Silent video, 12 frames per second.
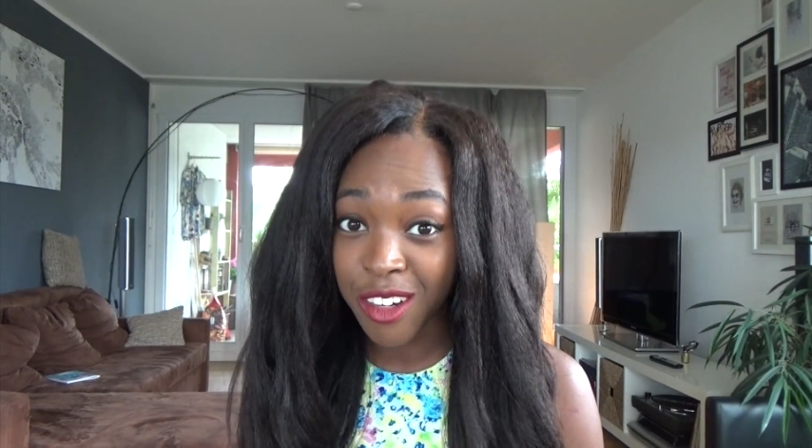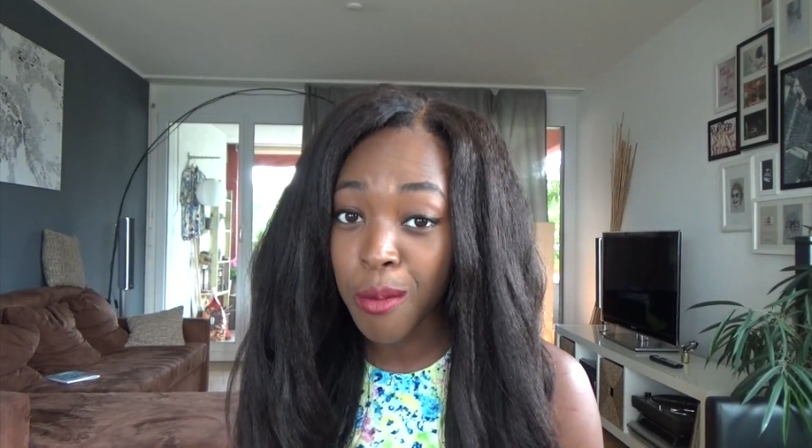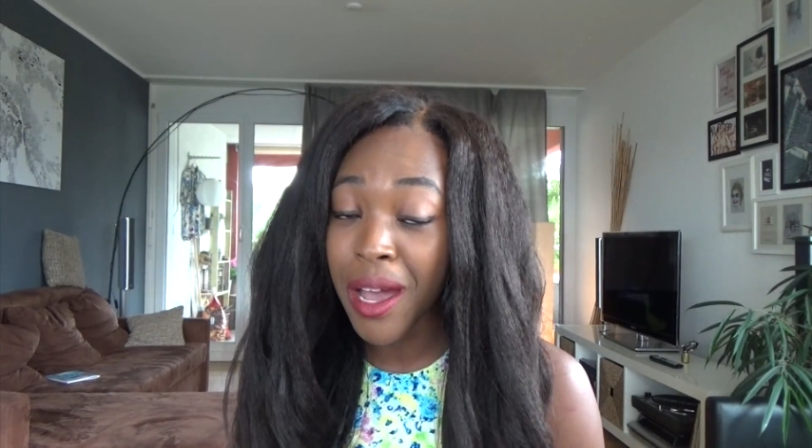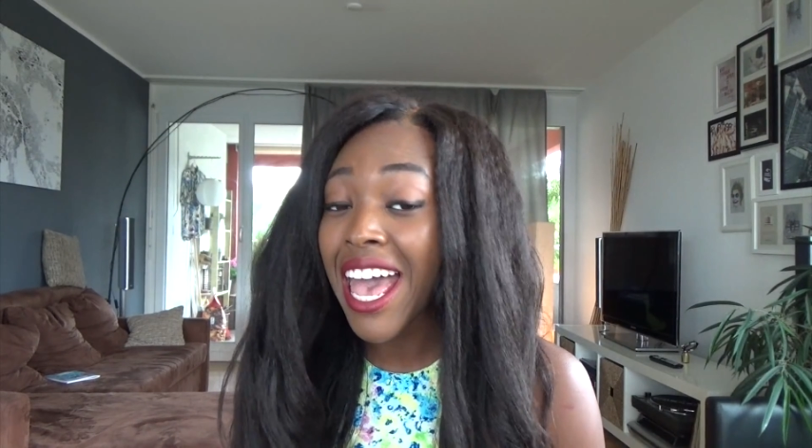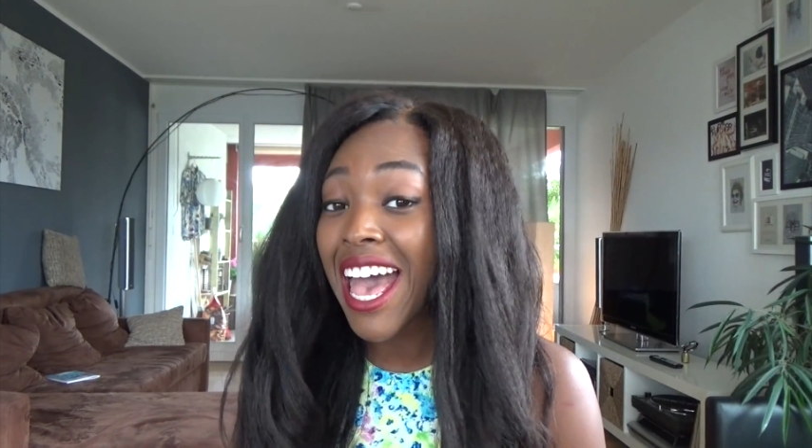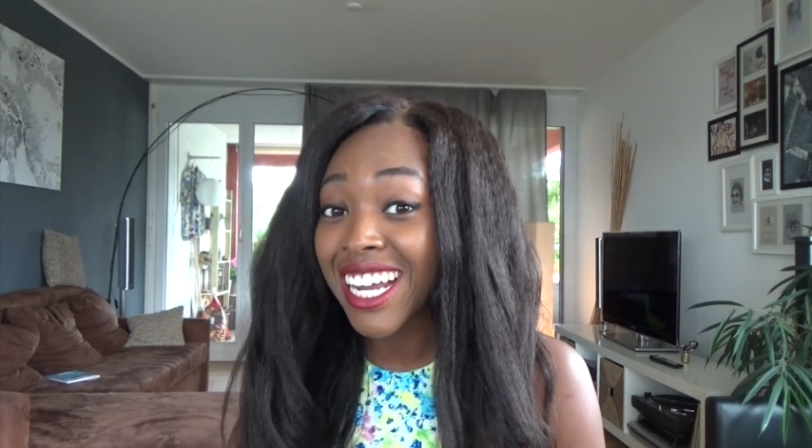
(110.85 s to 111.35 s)
Not
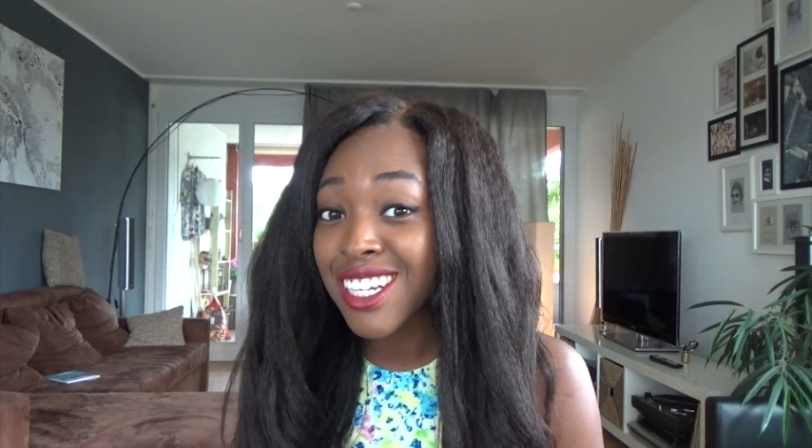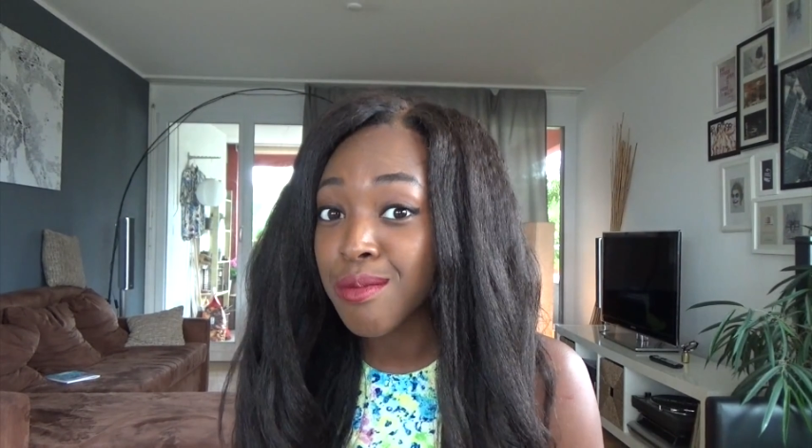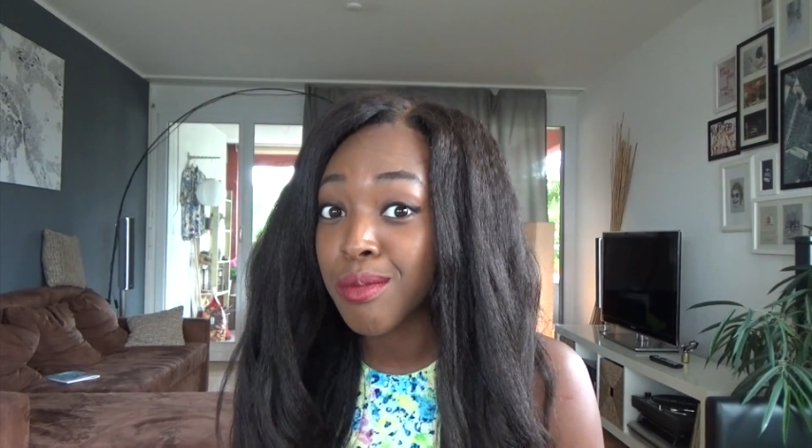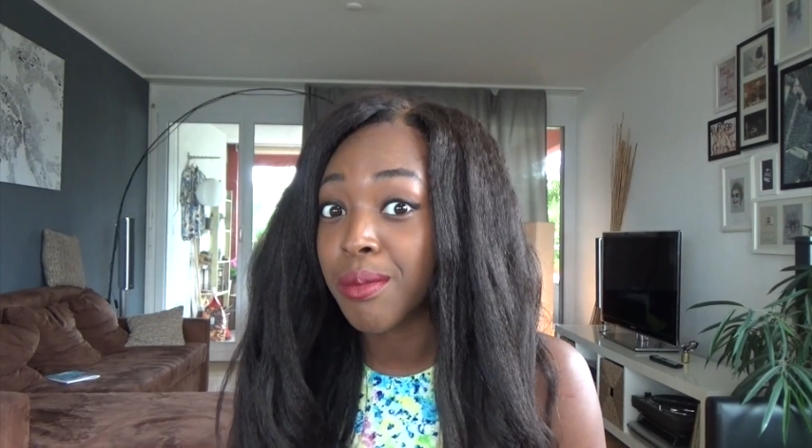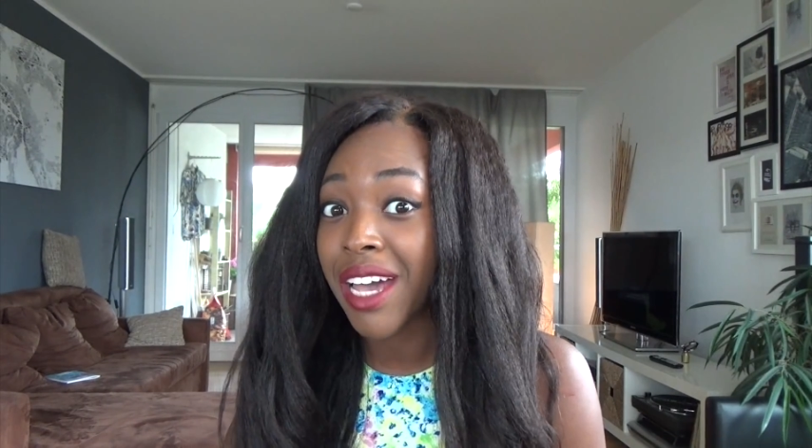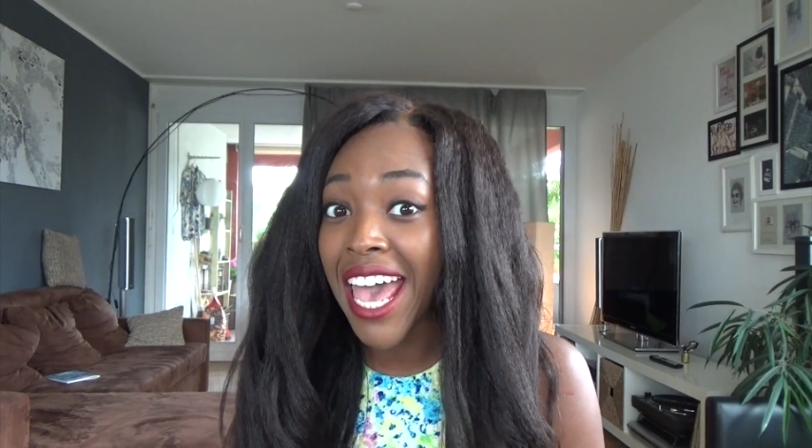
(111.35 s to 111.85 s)
my head,
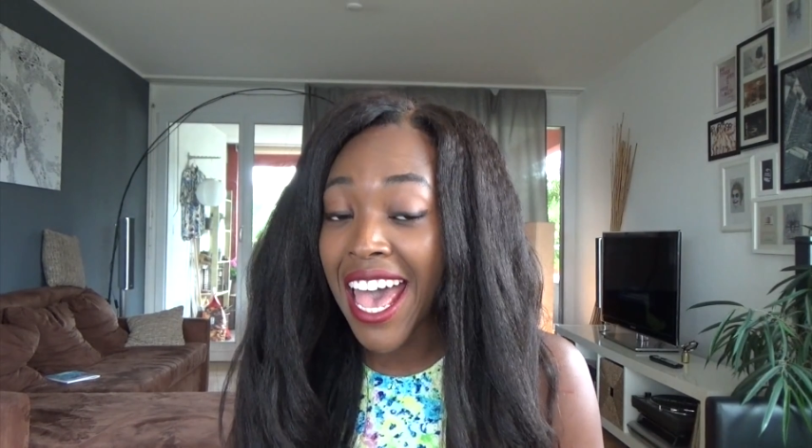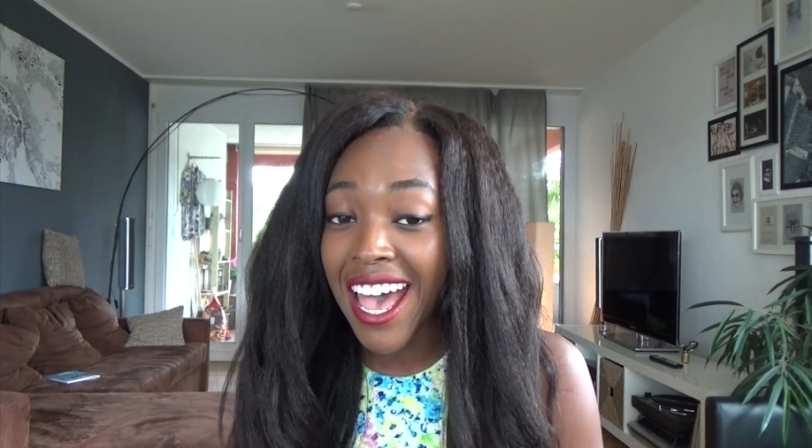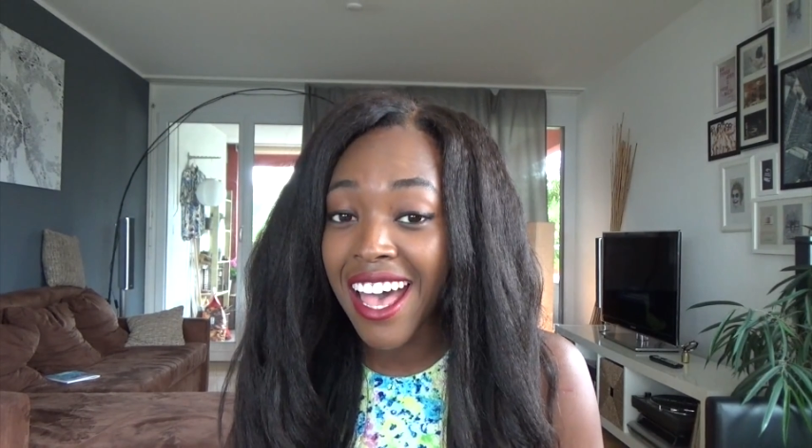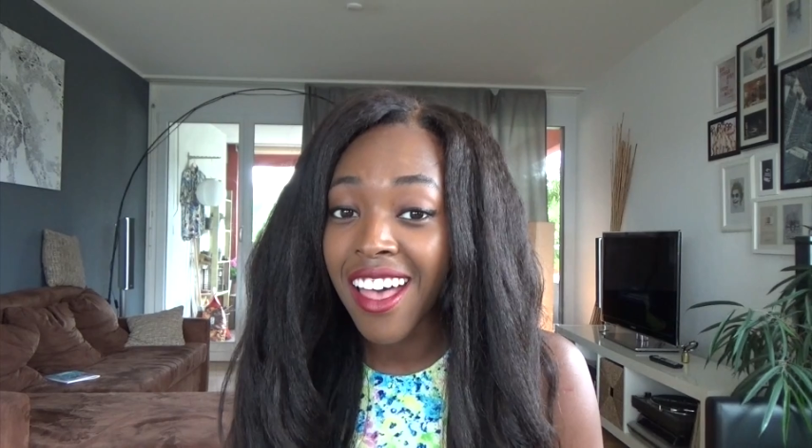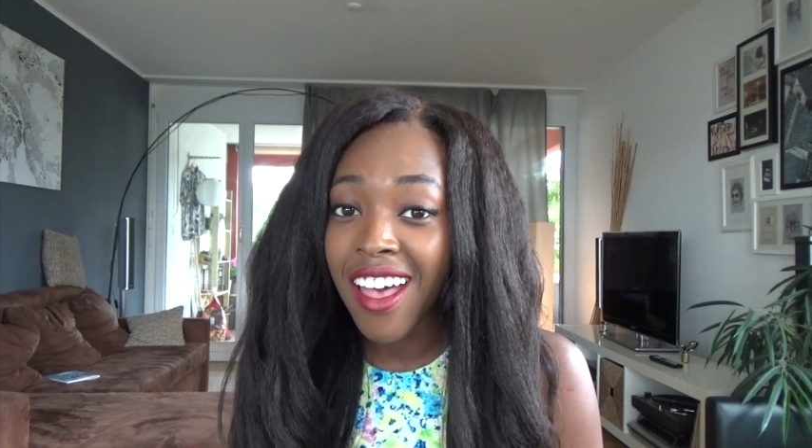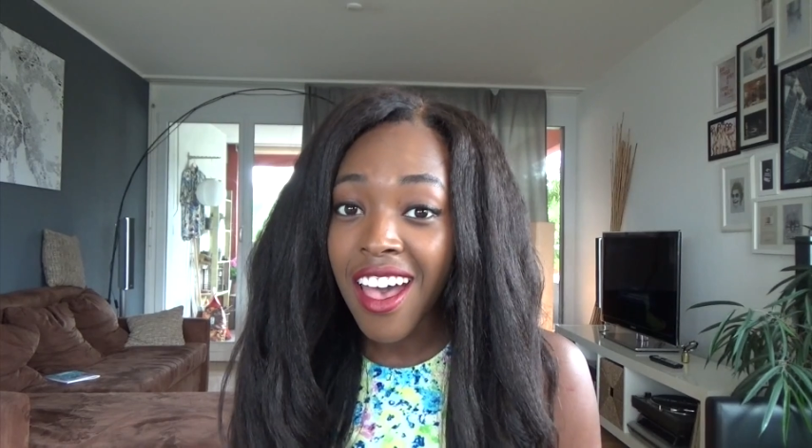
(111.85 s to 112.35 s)
but my
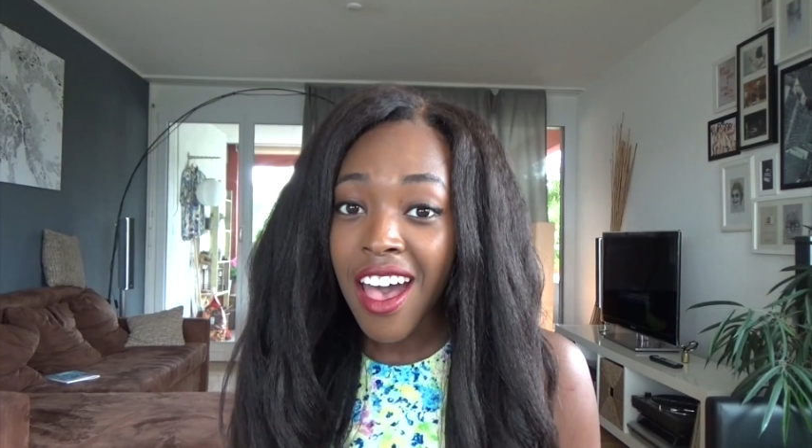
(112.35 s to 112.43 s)
hair.